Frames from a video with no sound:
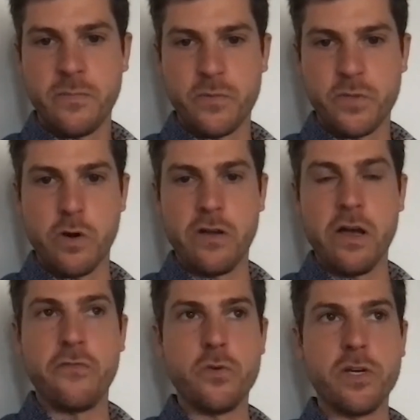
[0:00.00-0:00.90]
So a
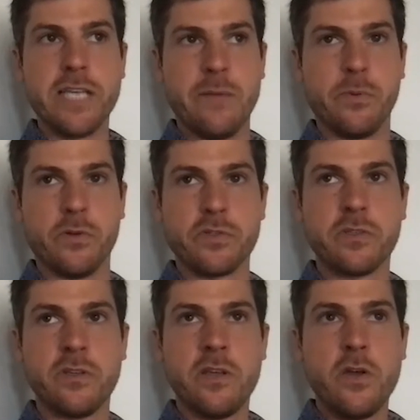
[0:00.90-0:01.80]
few examples,
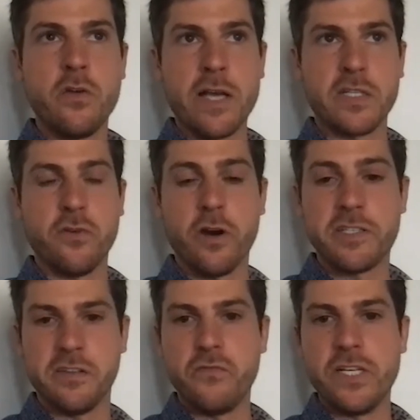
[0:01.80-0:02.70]
as far as
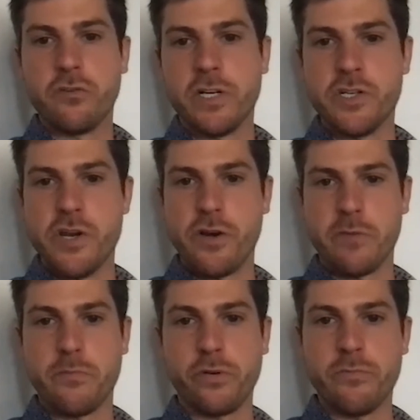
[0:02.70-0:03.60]
the feature engineering
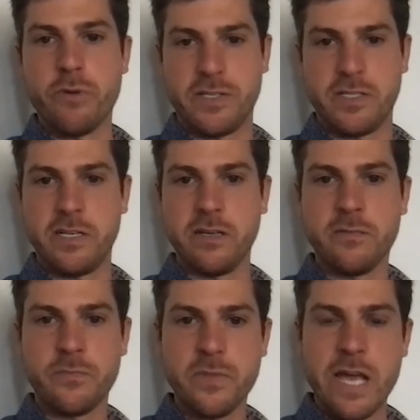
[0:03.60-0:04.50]
or pre-processing
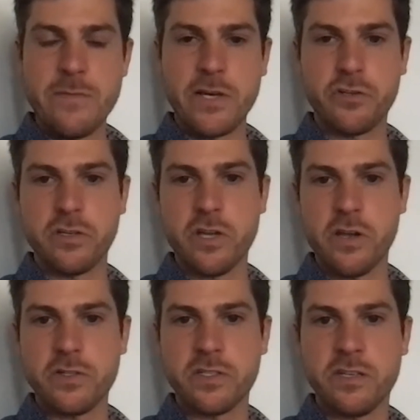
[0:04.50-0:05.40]
I mentioned
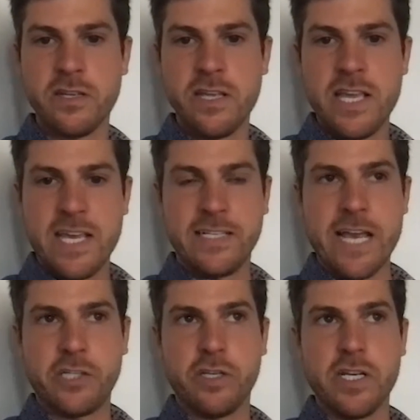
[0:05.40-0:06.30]
goes, it's
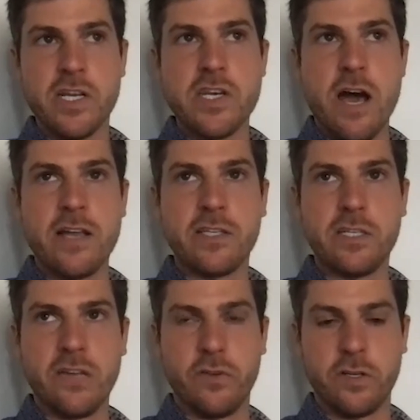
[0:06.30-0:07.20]
actually not too
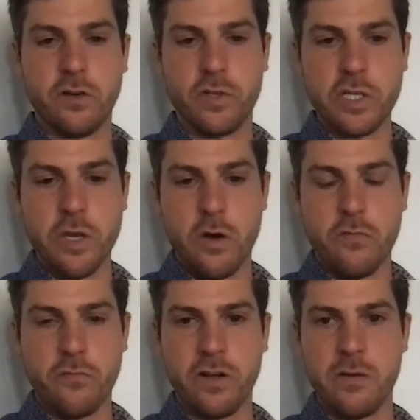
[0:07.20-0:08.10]
difficult to go
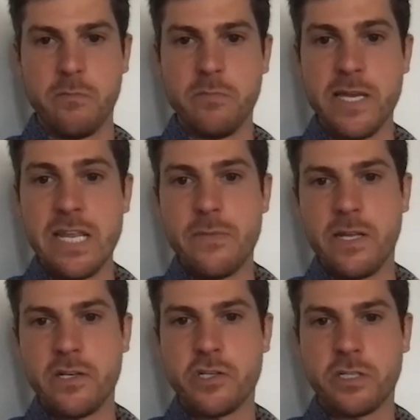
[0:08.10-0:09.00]
from an
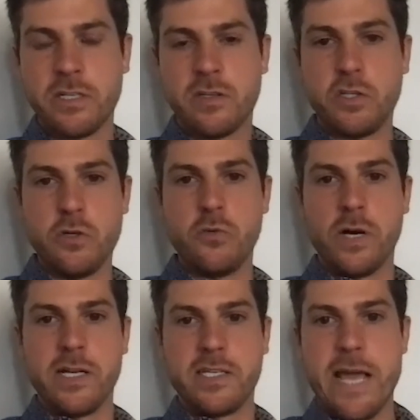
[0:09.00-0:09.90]
image to
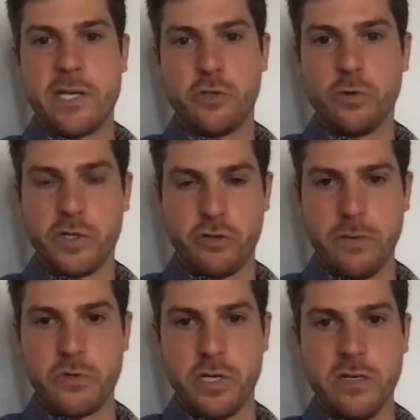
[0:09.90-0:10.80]
a textual
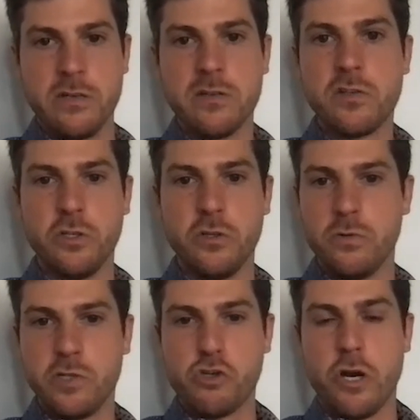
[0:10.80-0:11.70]
description to
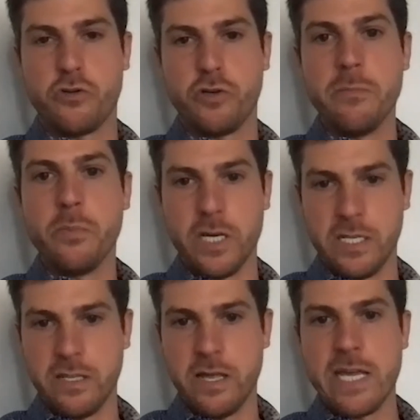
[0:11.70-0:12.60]
structured input,
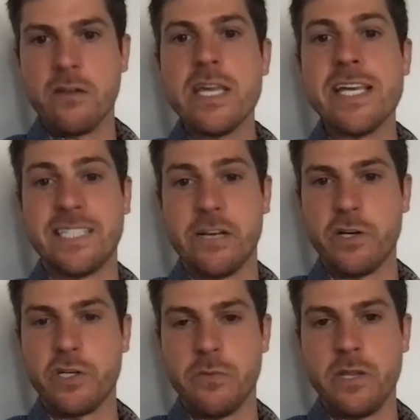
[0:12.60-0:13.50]
like, is there a
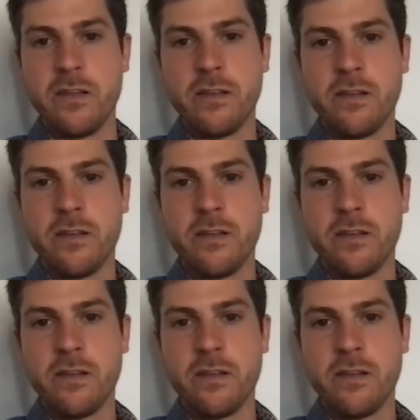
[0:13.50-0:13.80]
chimney?